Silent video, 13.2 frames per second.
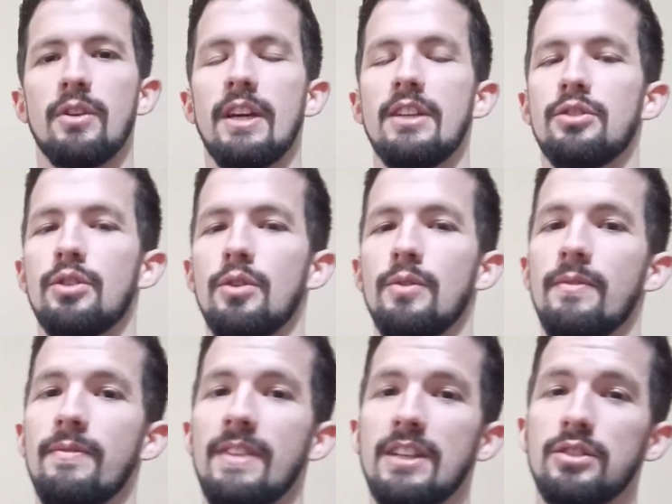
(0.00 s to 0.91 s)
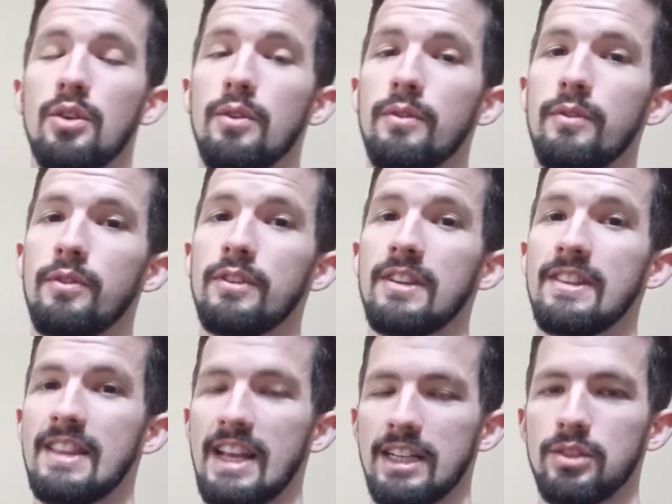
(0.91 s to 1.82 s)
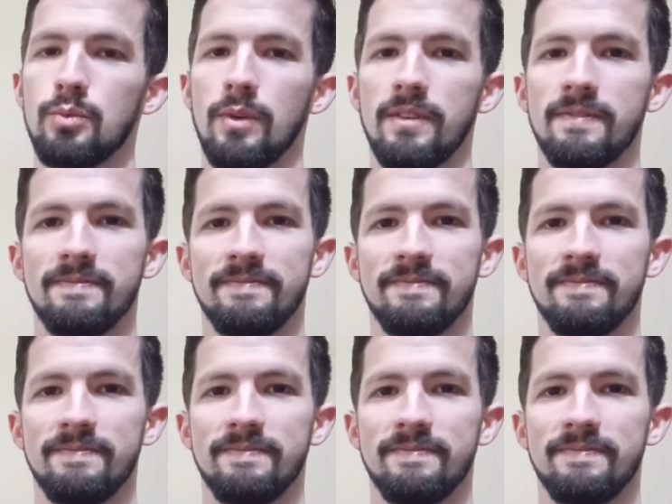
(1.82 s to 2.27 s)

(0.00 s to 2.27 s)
Okay, so let's go for the next one.